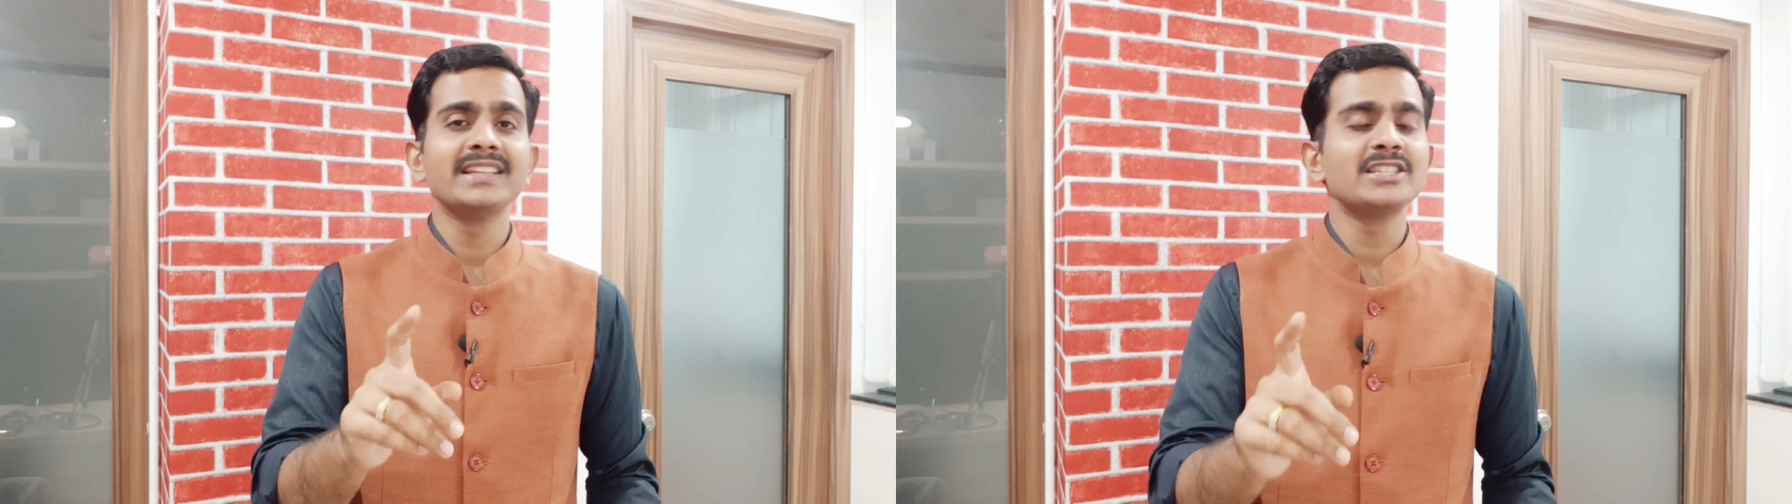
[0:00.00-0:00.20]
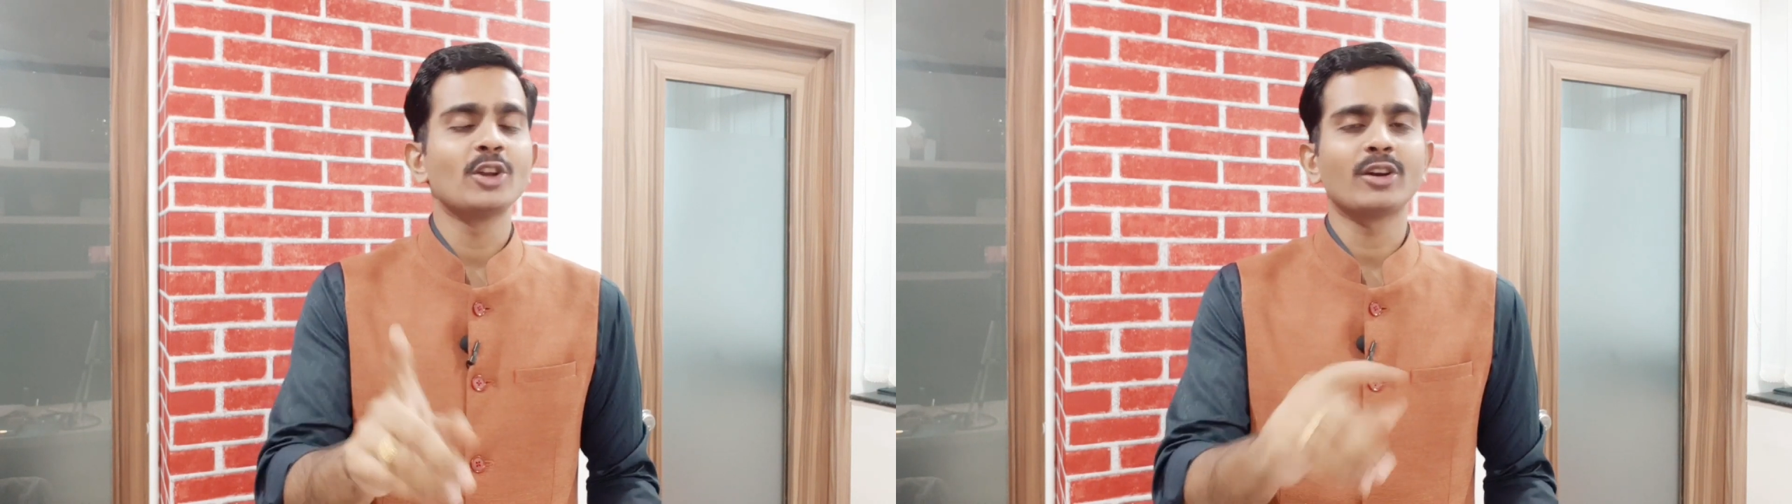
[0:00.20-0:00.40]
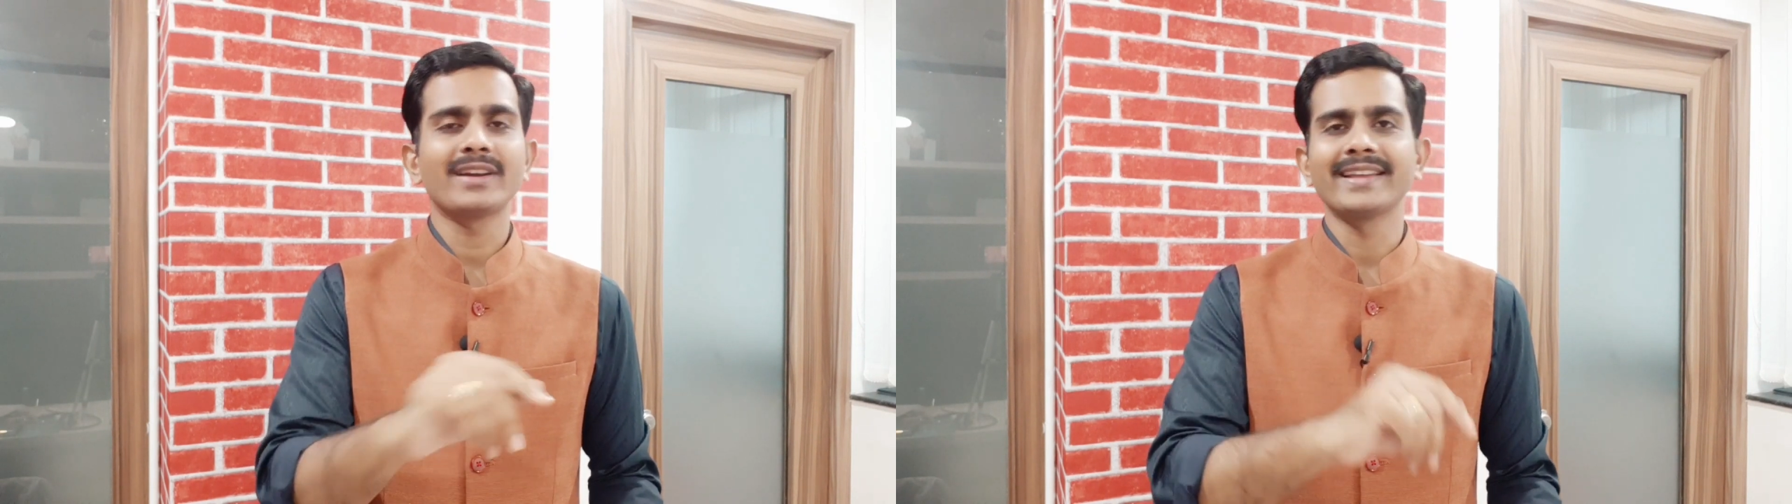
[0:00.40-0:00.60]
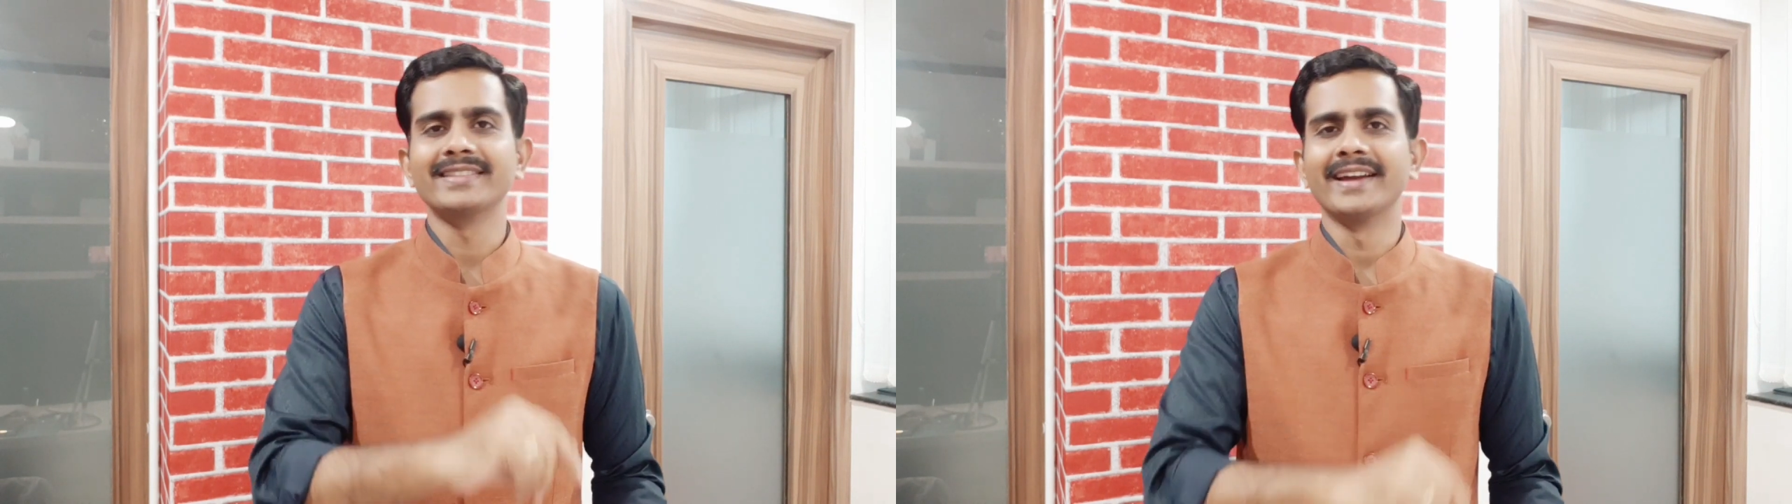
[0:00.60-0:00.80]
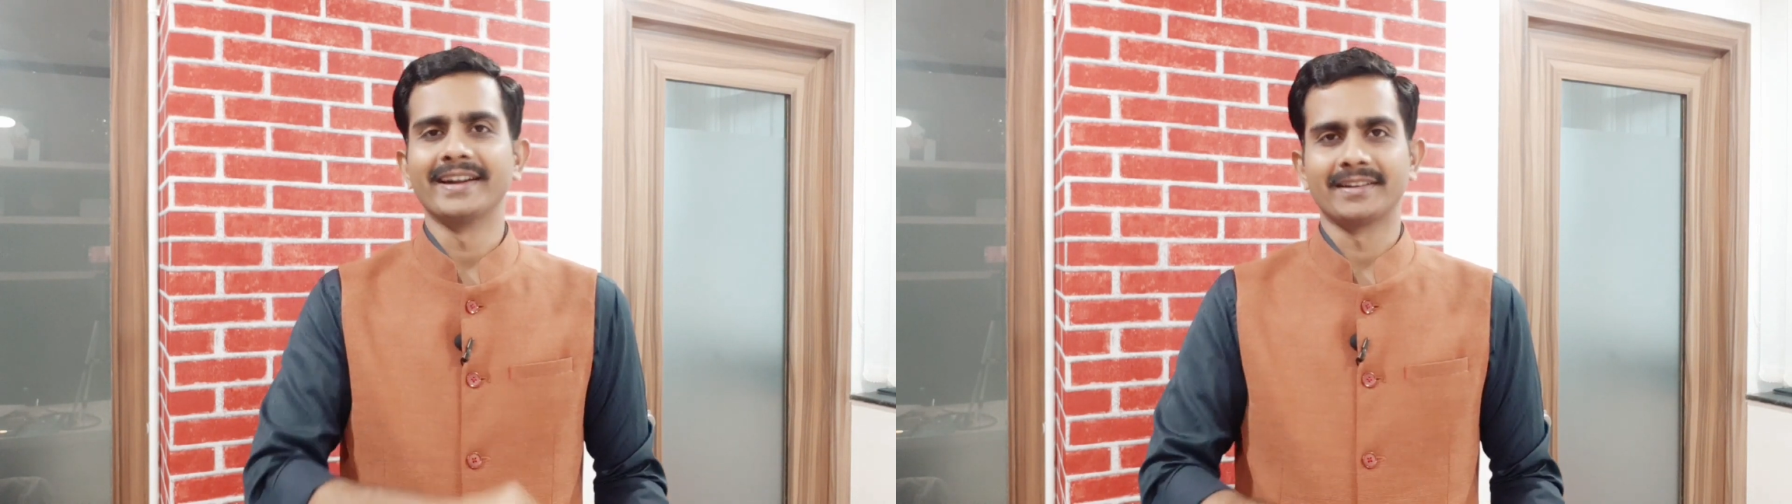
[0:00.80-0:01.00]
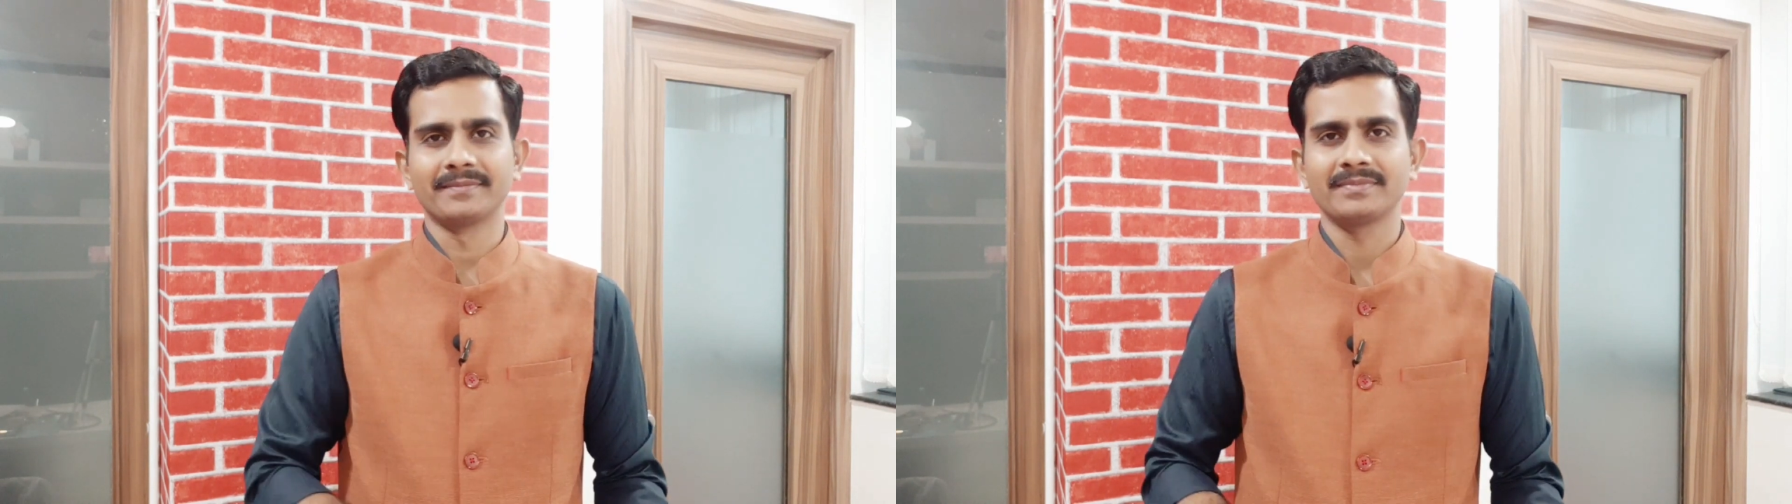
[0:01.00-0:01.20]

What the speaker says: is not like that.